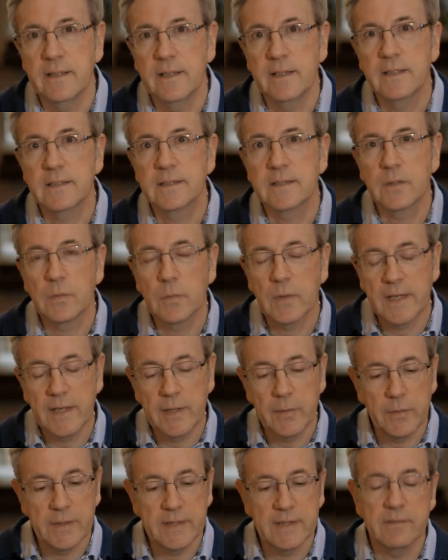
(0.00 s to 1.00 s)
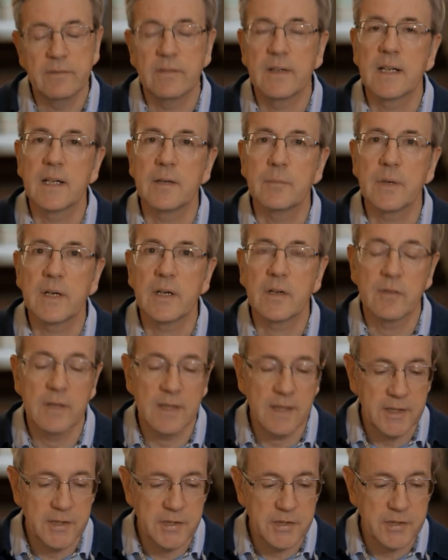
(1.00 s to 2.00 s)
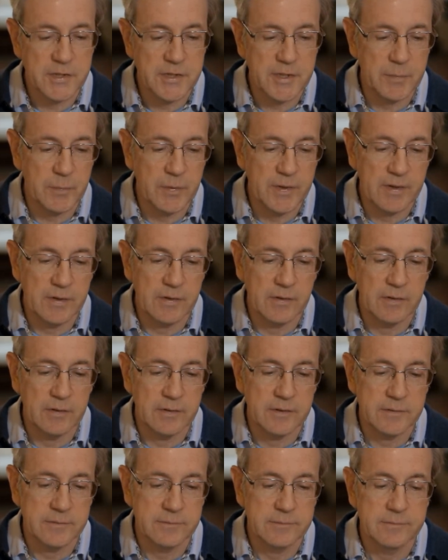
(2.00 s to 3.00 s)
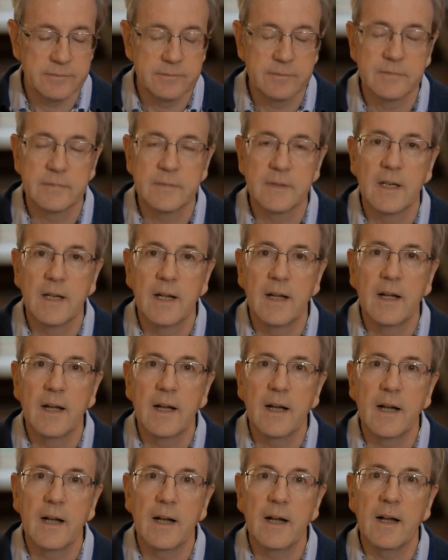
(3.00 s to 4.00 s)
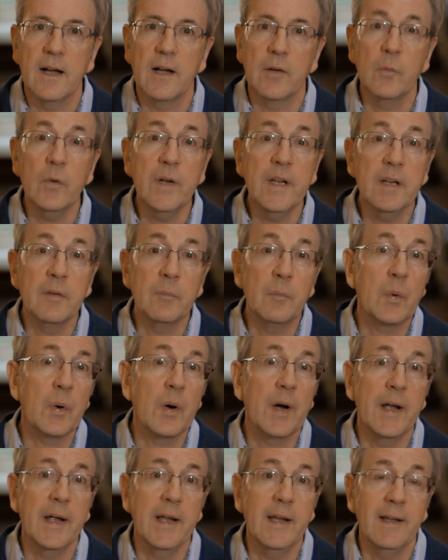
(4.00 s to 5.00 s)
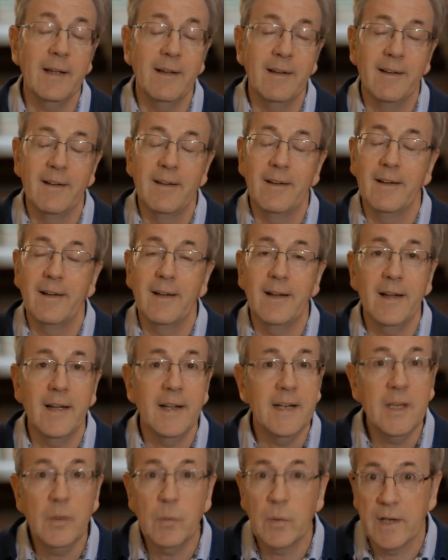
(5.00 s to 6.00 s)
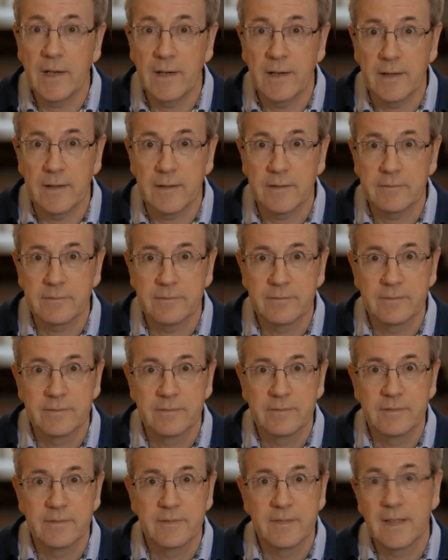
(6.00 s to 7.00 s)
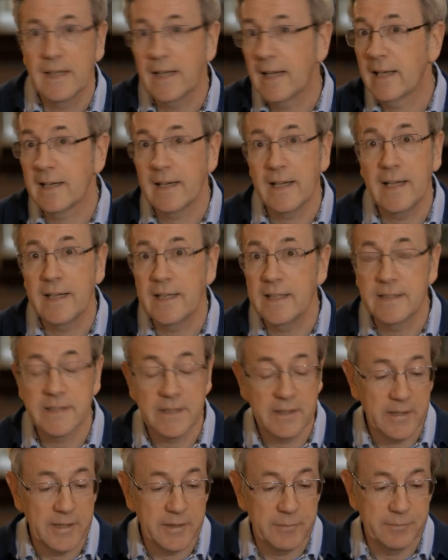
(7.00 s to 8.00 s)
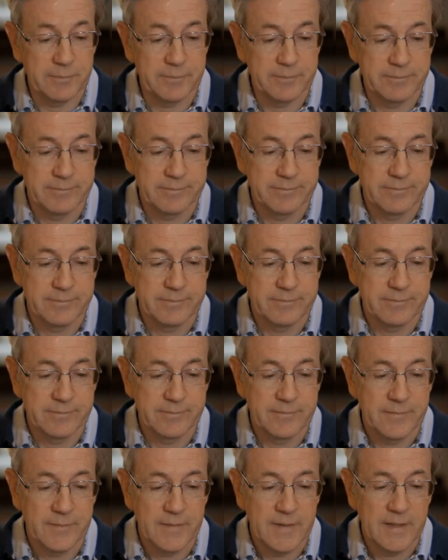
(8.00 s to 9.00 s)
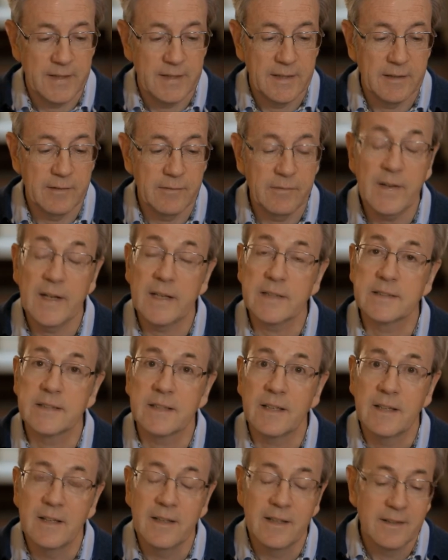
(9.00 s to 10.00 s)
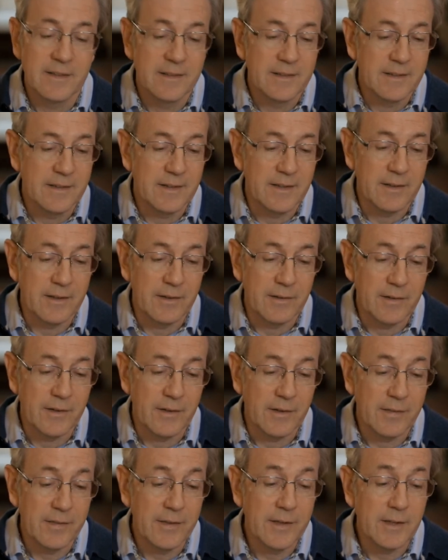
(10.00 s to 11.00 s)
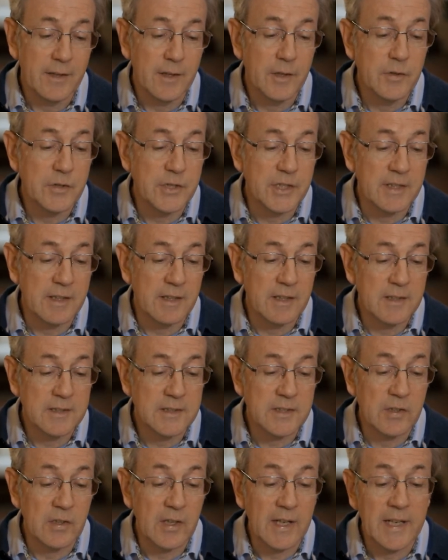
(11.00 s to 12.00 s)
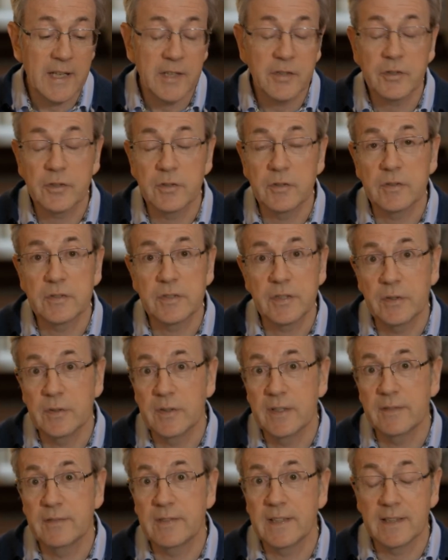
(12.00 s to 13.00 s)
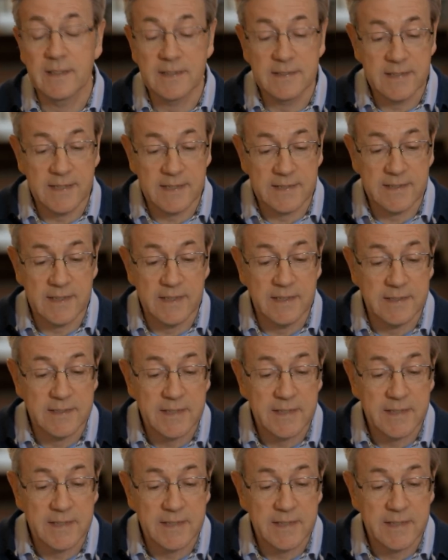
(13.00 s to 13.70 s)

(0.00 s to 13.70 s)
it is the way we develop our relationship with God. And we can pray anywhere, at any time. In fact, a theologian, Lancenot Andrews, who lived in the 16th